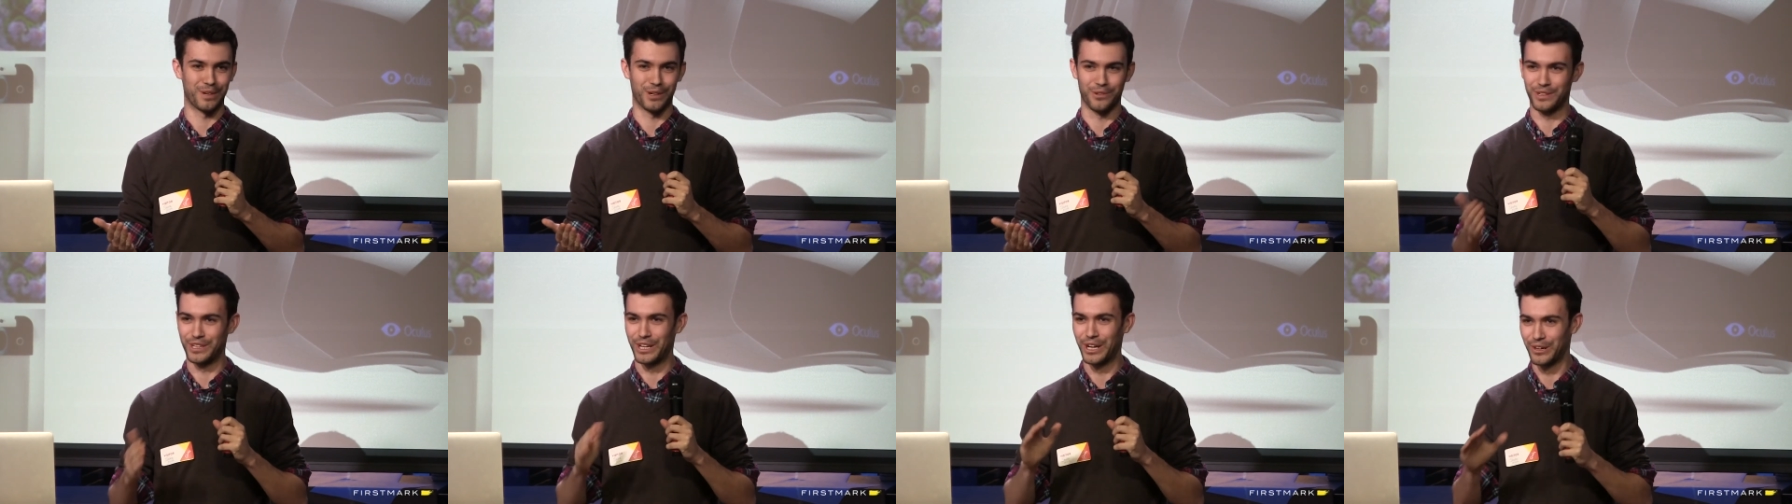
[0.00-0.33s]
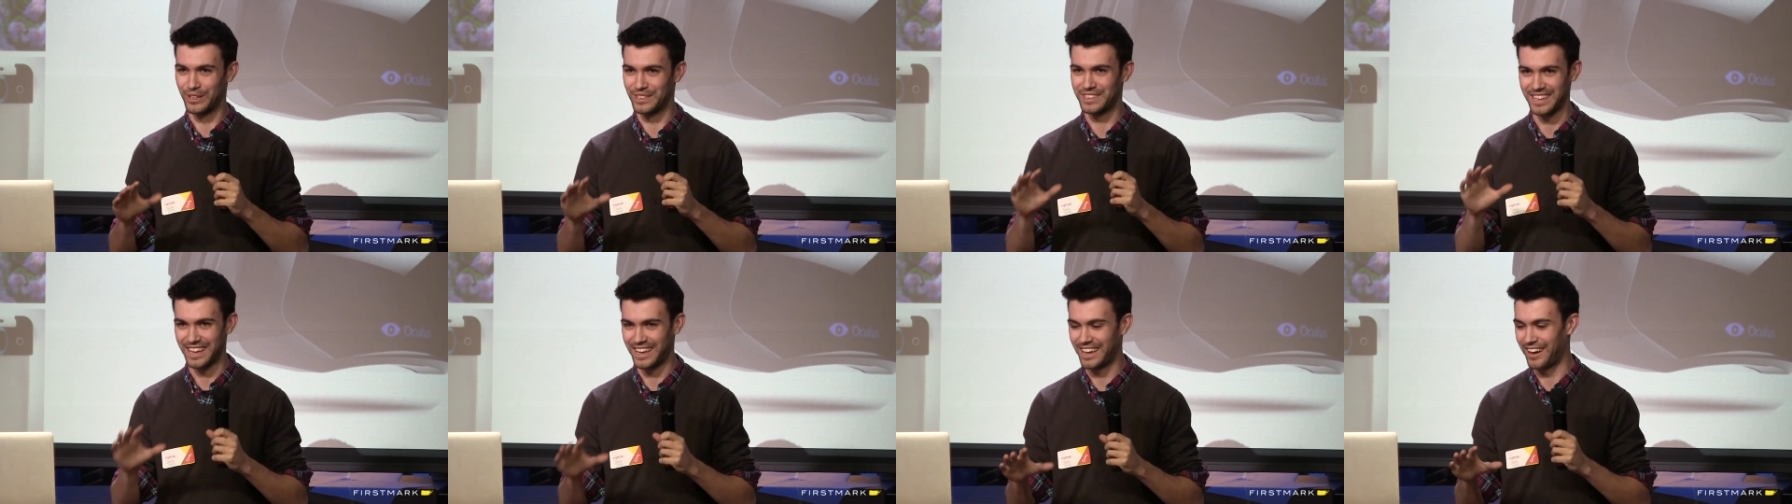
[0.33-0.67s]
but we
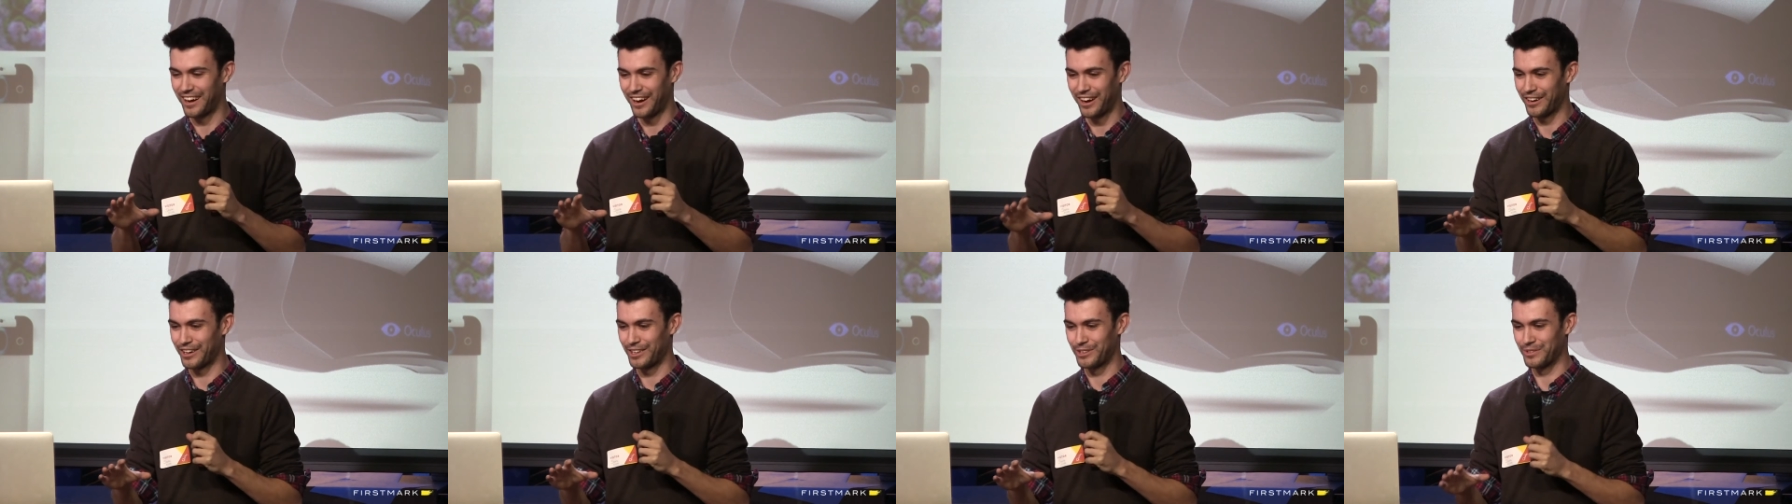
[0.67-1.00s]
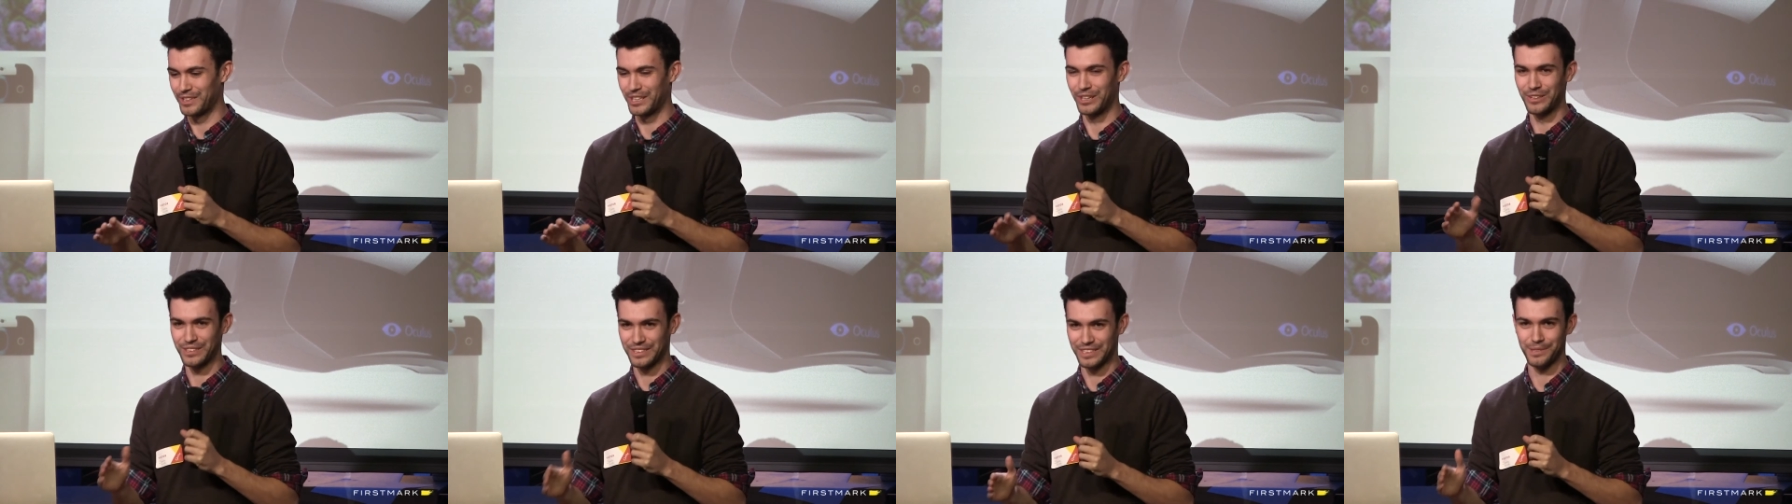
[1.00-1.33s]
know it's AR and
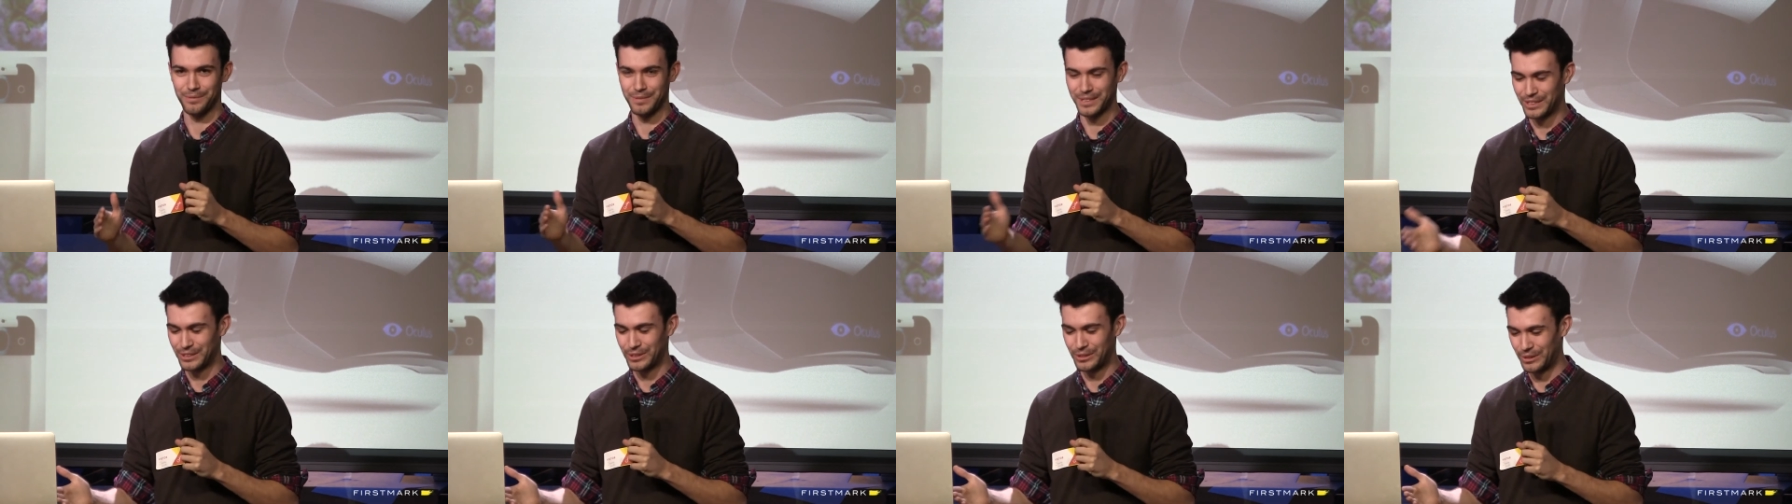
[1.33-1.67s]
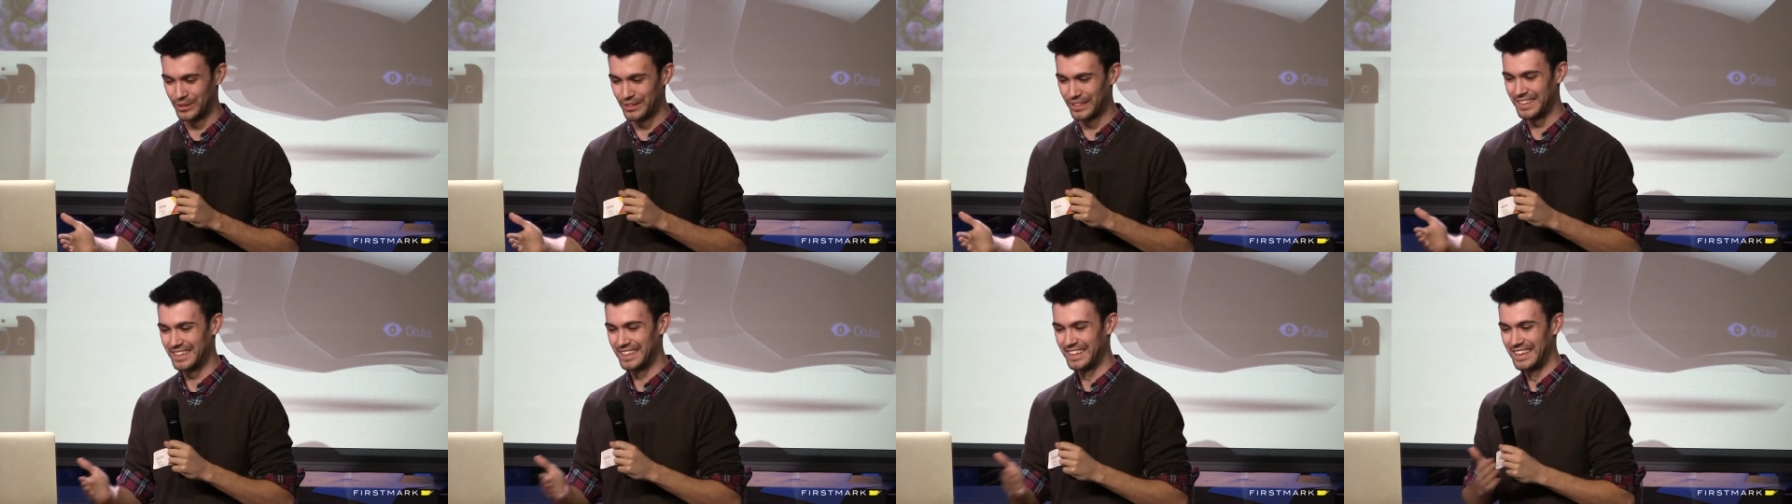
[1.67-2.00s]
we know it's going to be
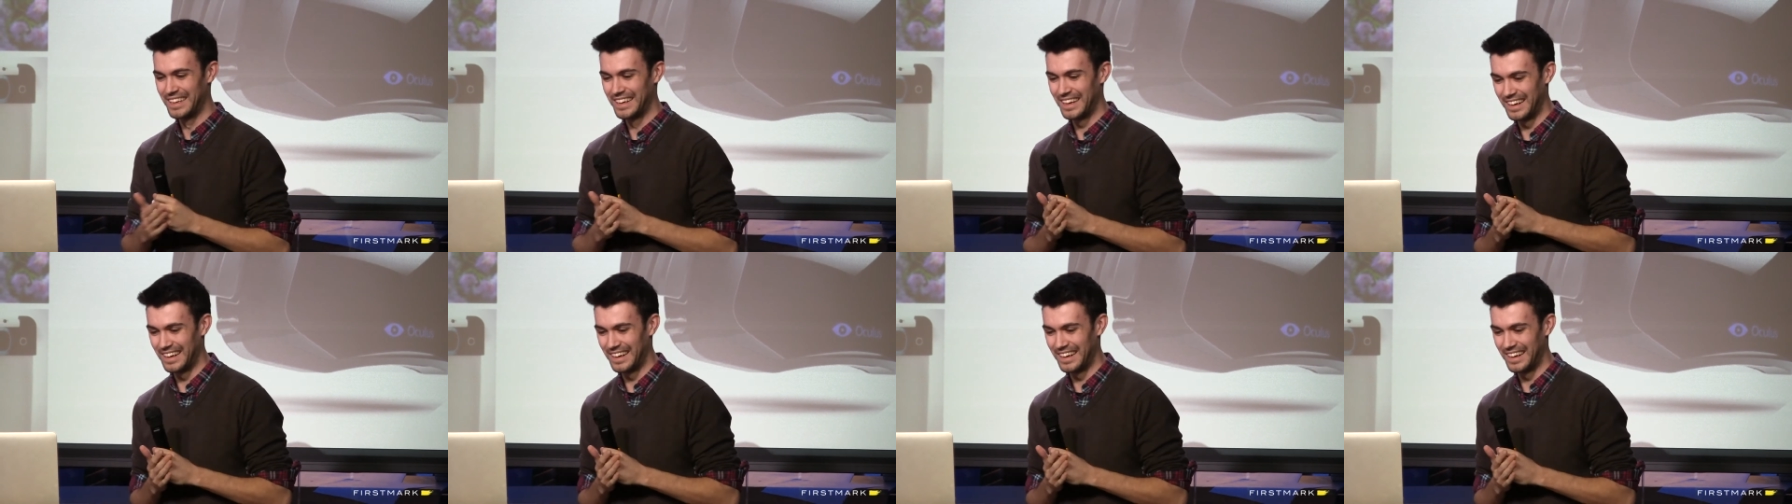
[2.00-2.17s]
cool.